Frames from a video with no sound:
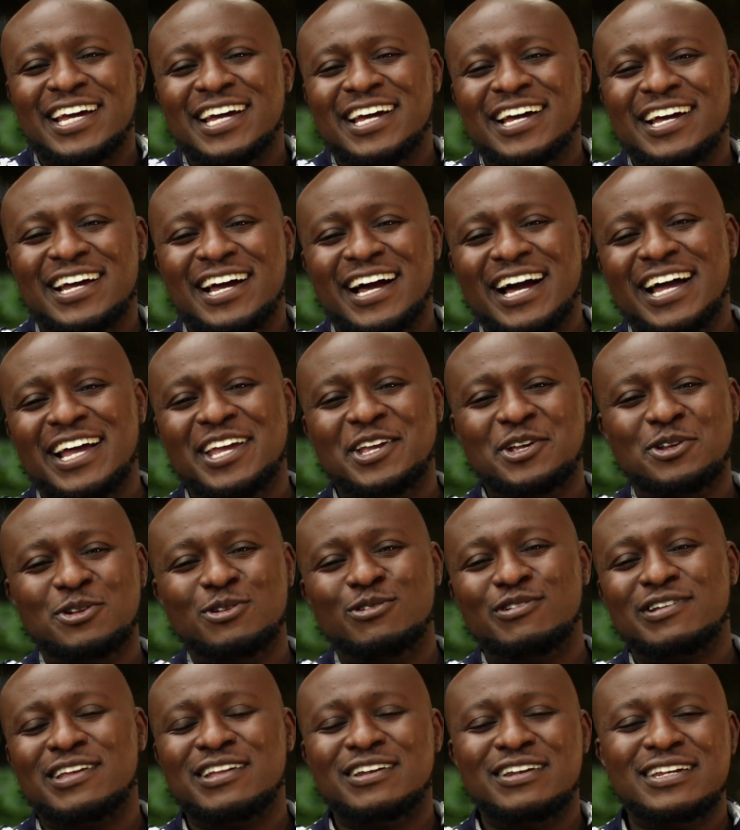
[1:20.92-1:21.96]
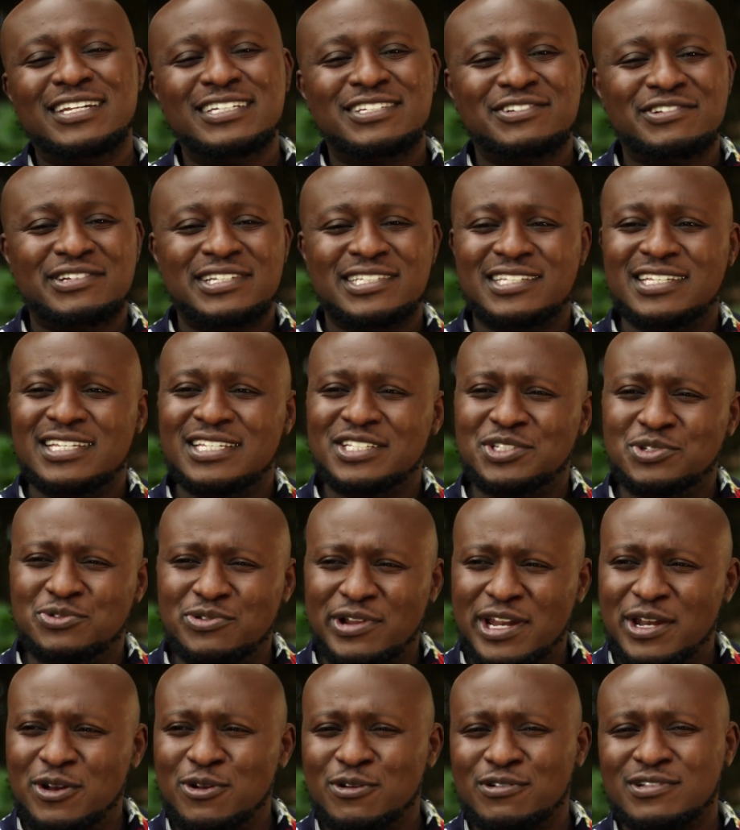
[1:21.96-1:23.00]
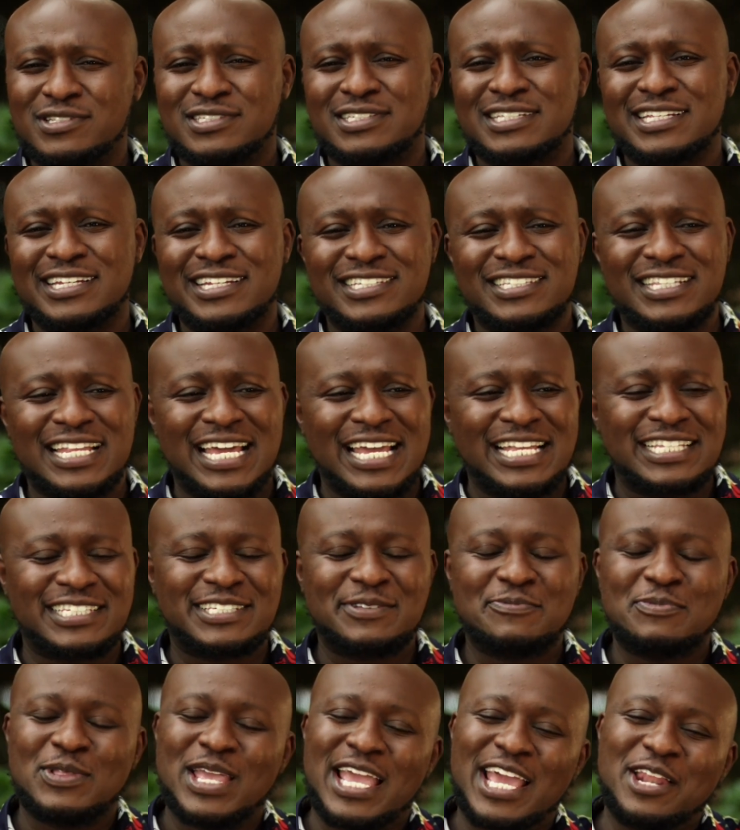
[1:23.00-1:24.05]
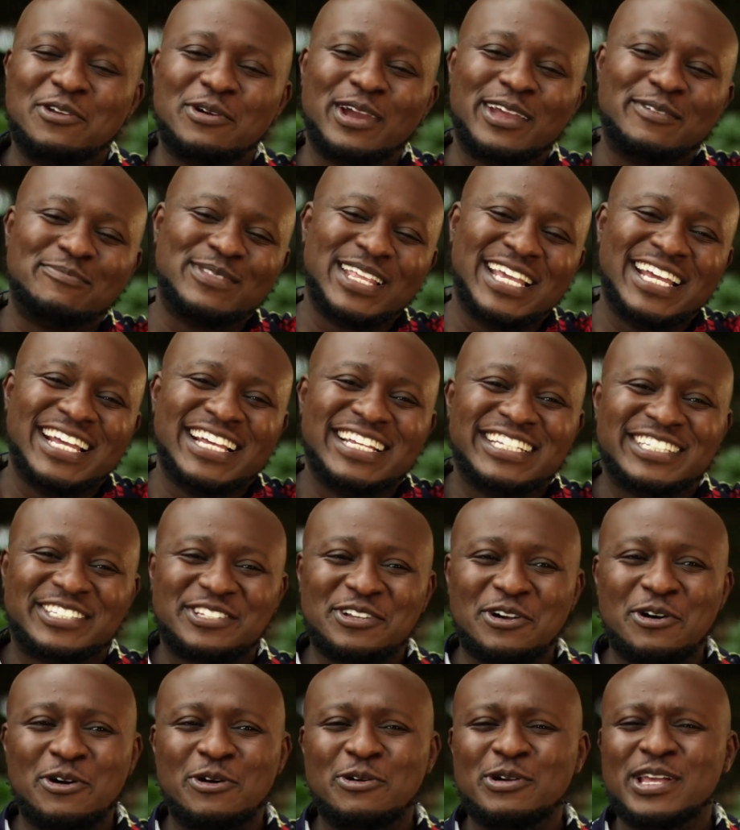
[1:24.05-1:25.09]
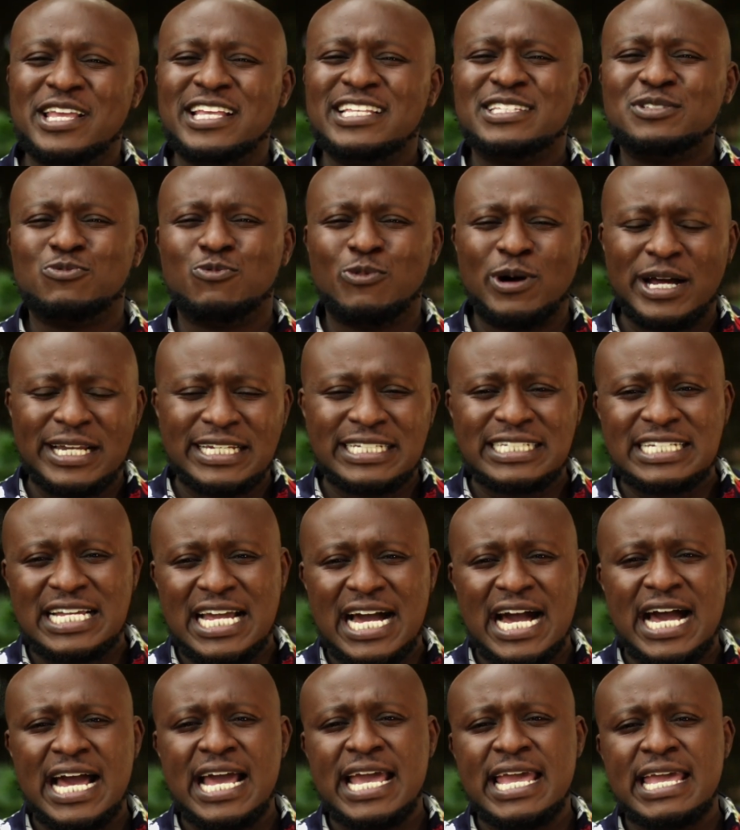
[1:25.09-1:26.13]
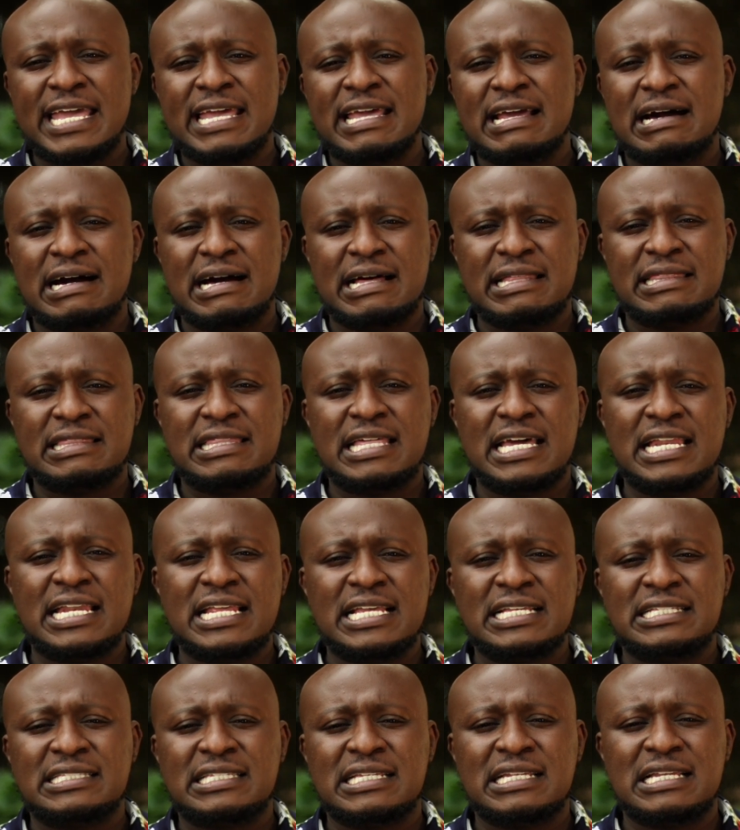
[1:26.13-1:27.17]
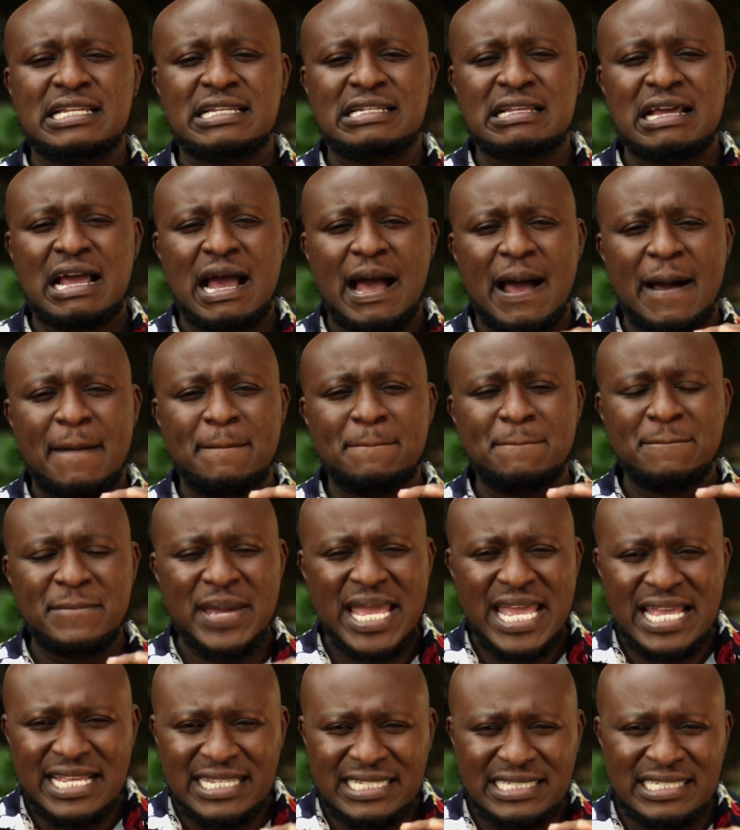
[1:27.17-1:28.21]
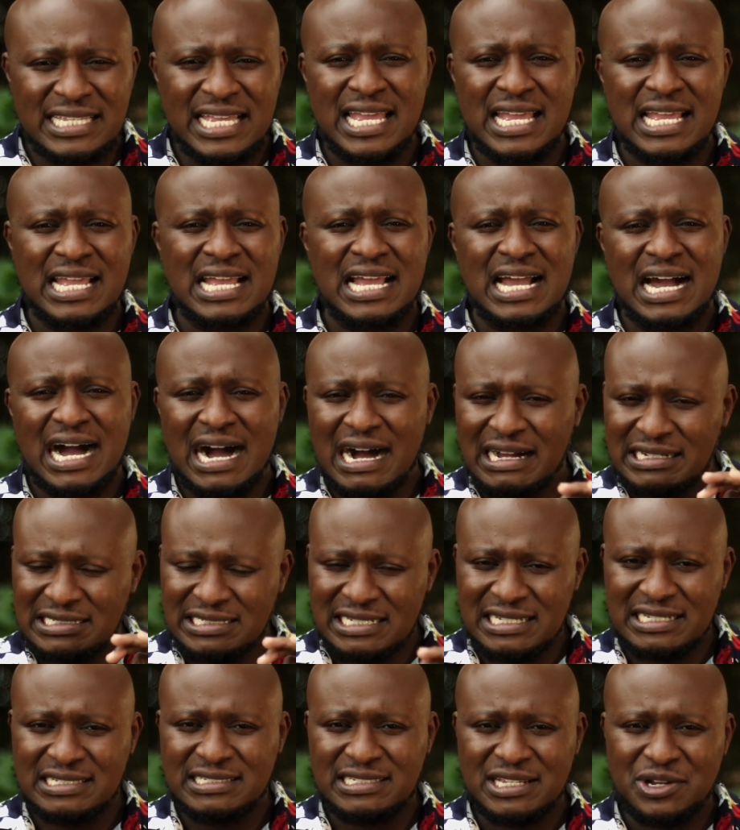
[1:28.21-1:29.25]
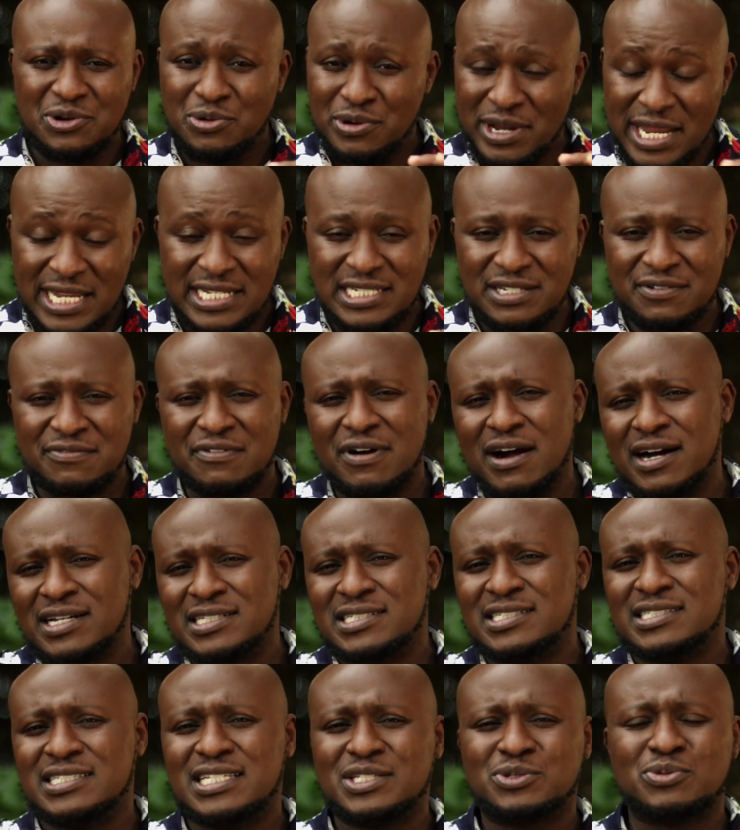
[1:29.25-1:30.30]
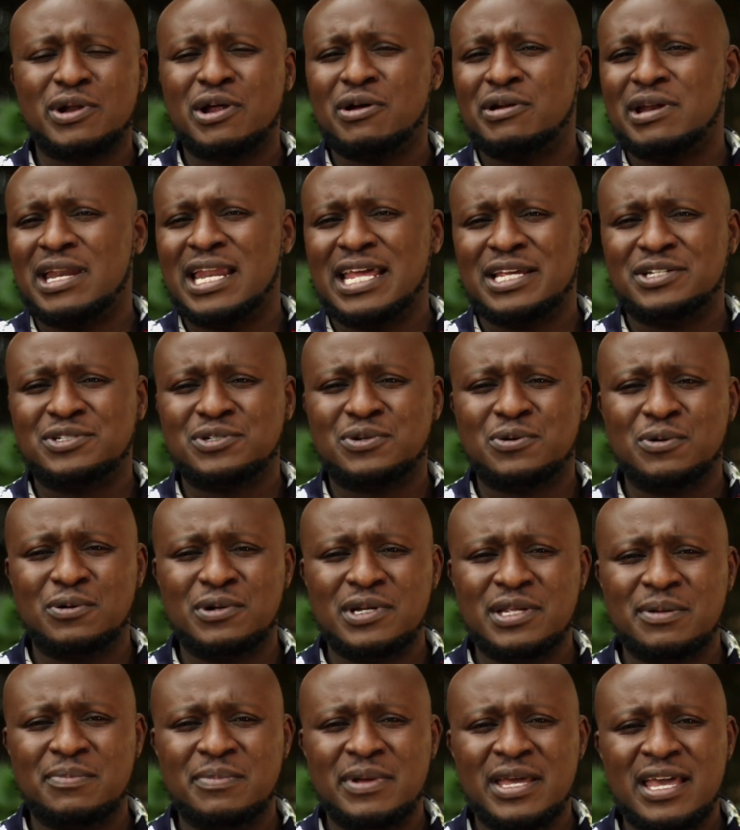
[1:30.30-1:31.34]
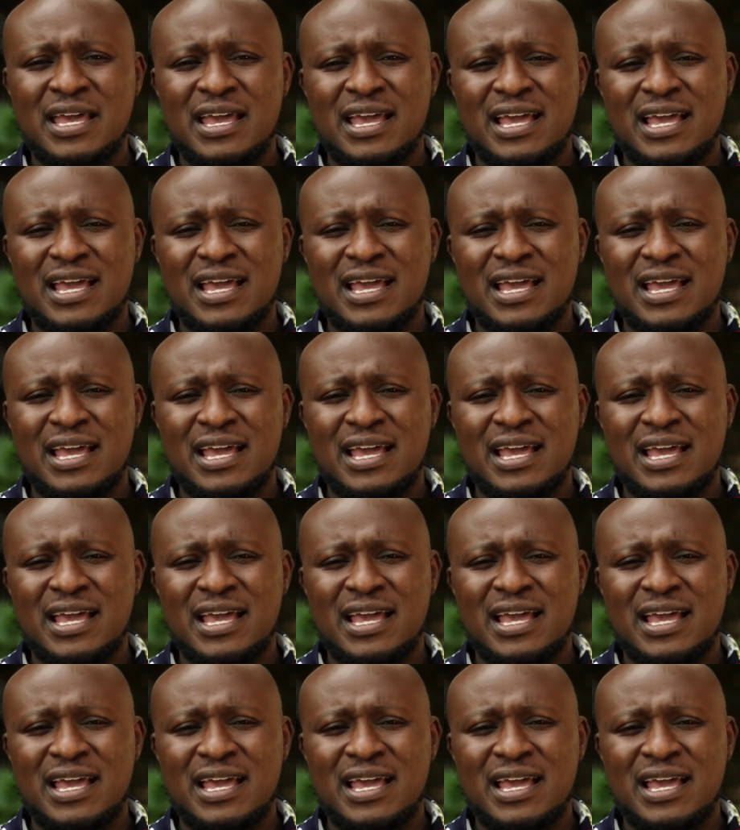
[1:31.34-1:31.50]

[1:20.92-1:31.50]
You can literally see his dreadlocks in his lines. Anyway, so he's one guy that is an amazing artist, a creative artist. That's what I would like to call him.